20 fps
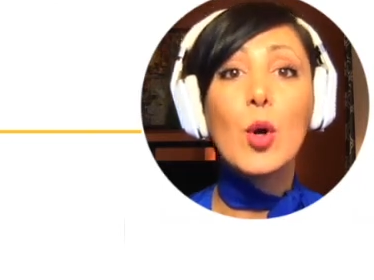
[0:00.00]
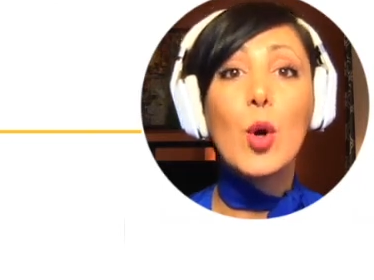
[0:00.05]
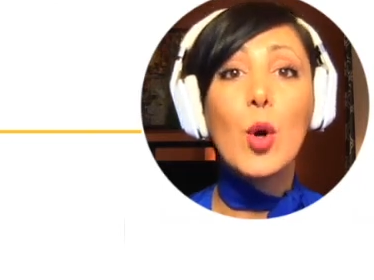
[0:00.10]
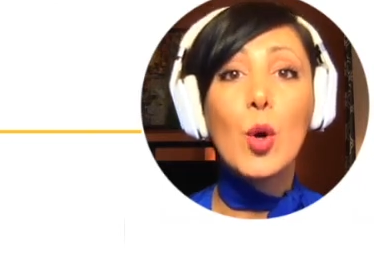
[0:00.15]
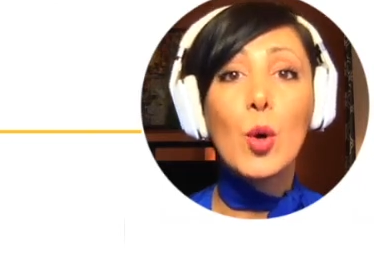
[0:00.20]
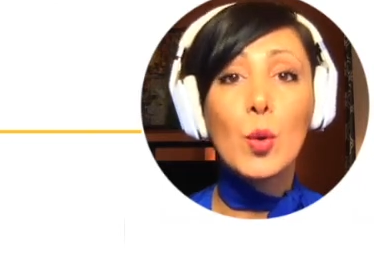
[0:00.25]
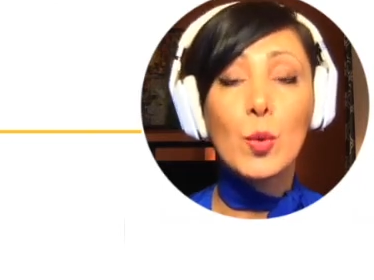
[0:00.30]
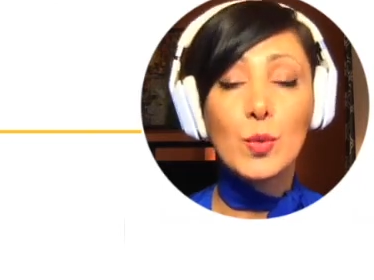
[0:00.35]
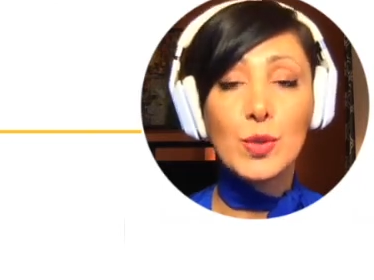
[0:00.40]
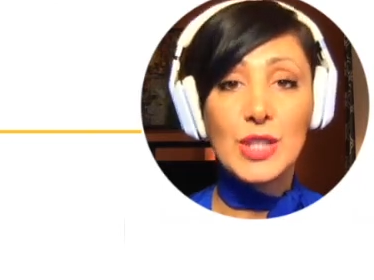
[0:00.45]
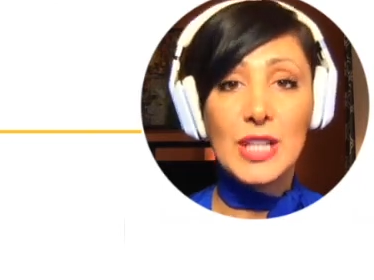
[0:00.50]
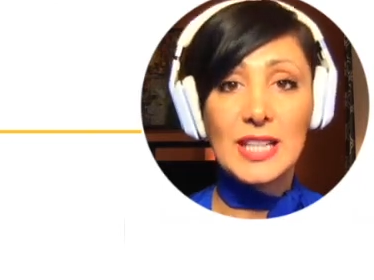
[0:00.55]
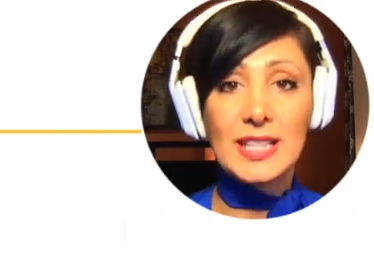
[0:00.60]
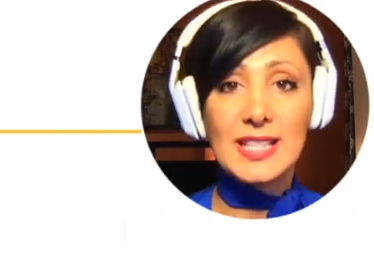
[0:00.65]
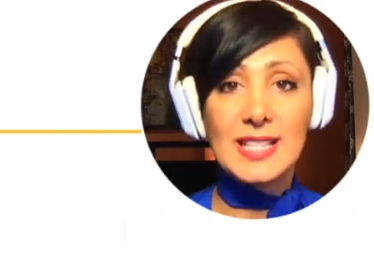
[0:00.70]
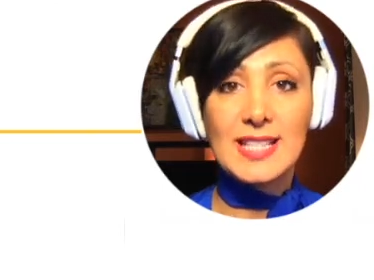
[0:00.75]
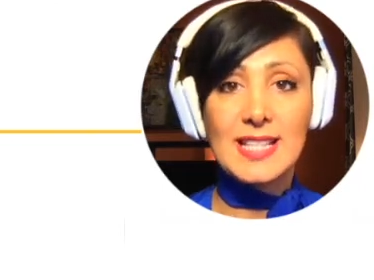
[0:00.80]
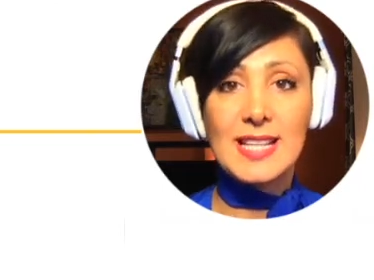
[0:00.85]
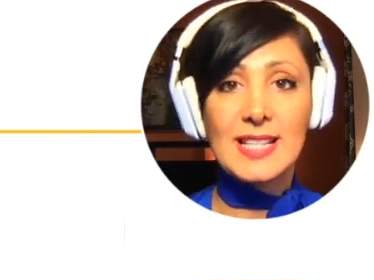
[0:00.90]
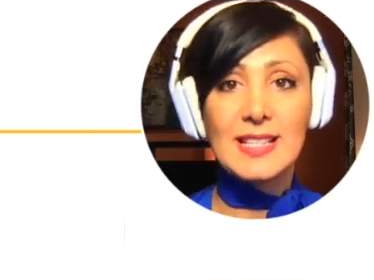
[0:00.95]
own data
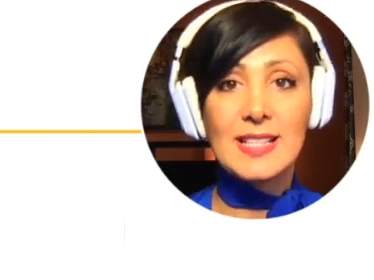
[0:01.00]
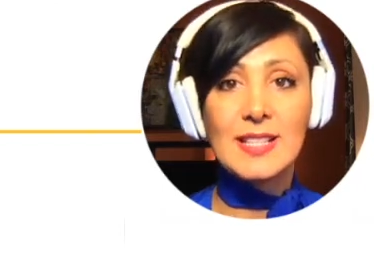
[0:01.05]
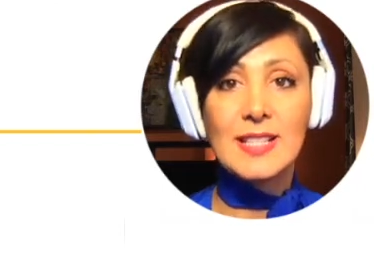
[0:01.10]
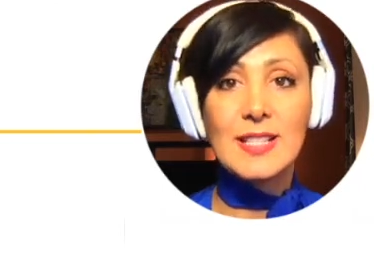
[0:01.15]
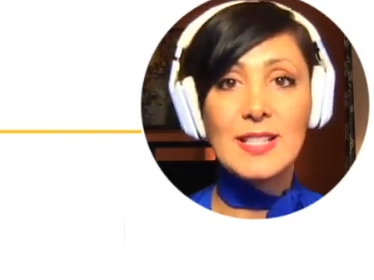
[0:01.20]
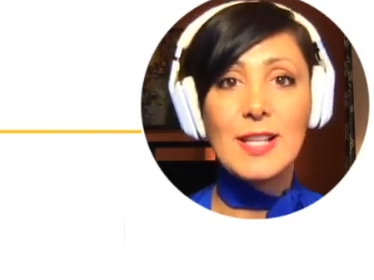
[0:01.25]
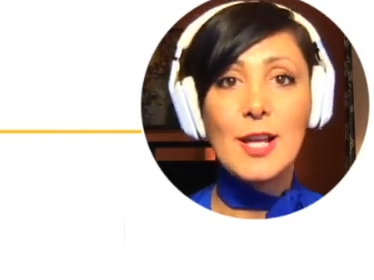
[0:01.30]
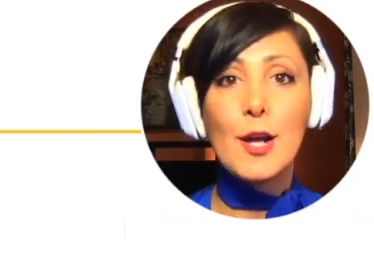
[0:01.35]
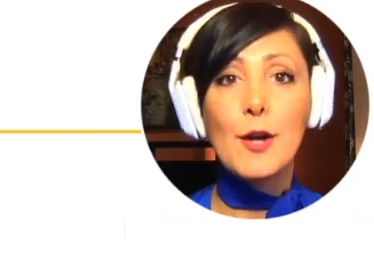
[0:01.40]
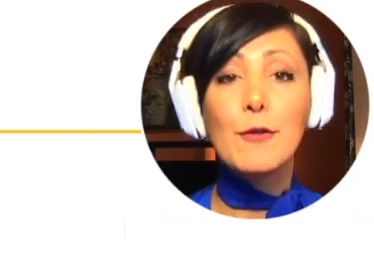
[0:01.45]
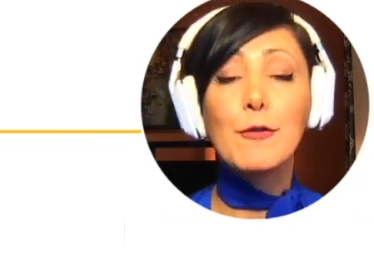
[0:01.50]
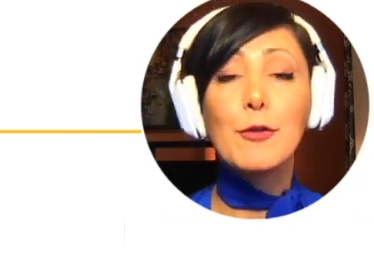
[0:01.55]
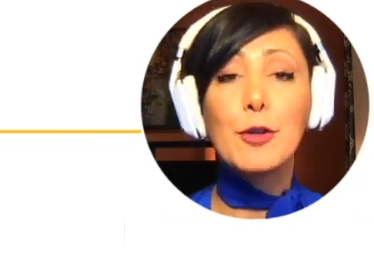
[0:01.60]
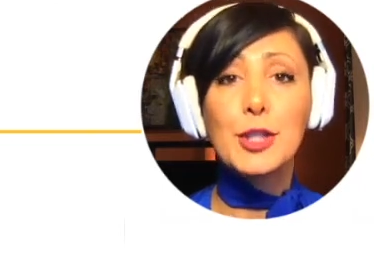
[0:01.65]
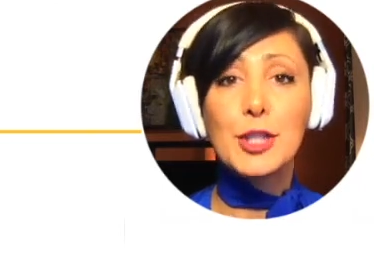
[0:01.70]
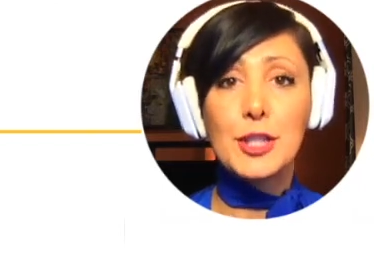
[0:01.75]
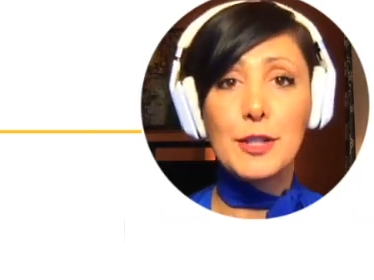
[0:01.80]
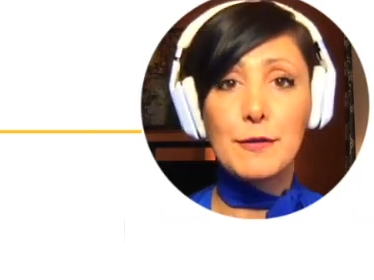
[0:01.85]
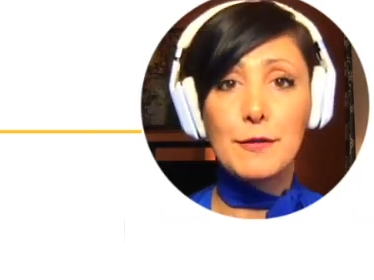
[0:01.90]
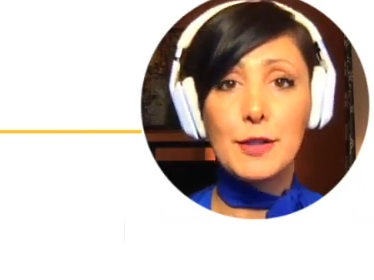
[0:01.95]
centers for
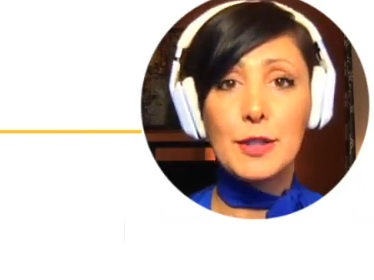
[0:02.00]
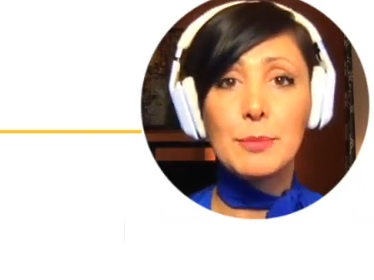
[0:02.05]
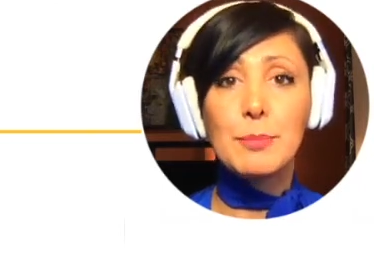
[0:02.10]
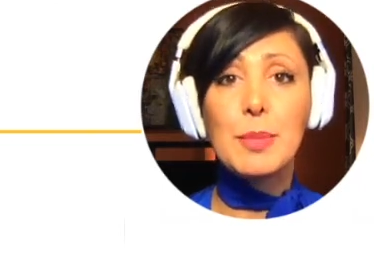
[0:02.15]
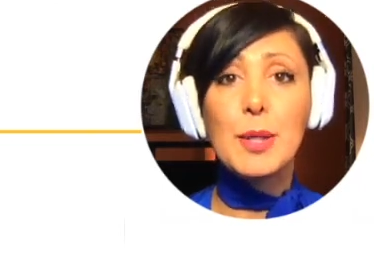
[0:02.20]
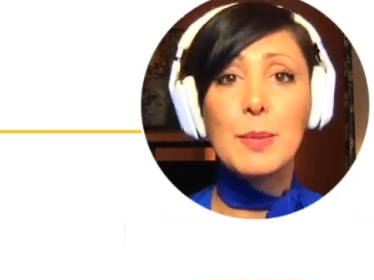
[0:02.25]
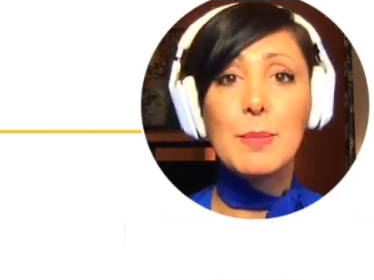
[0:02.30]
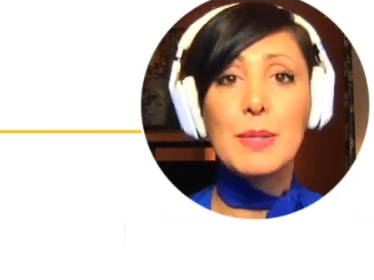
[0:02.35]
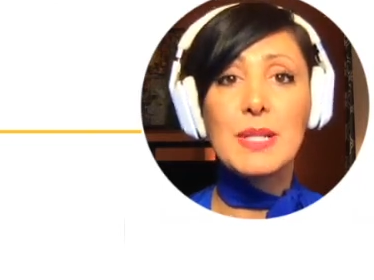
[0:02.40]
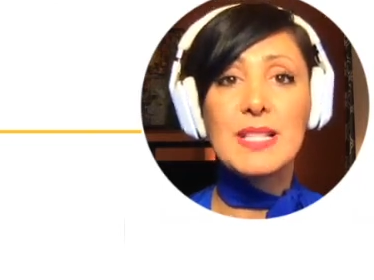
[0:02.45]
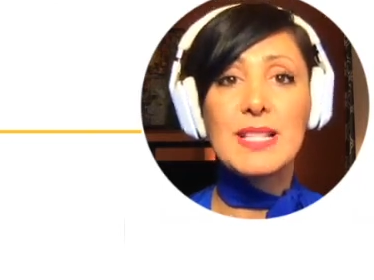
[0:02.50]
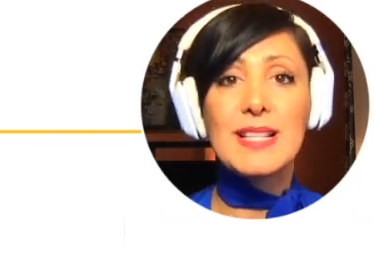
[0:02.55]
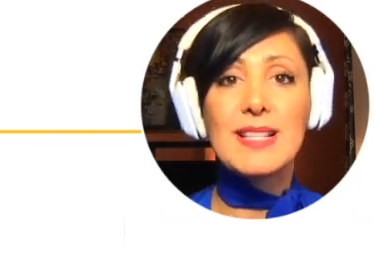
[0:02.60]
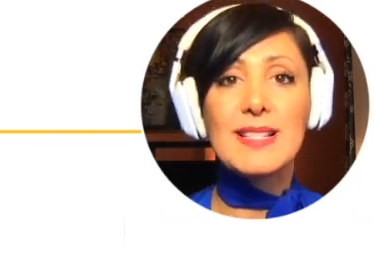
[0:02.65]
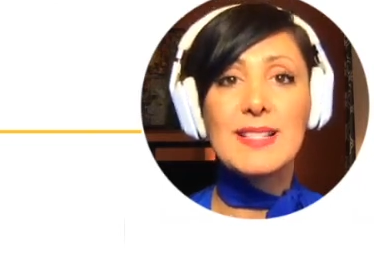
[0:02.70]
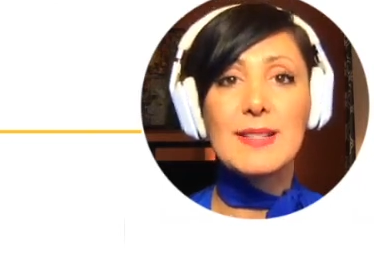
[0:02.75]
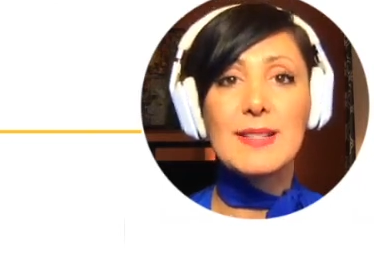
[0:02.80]
different purposes.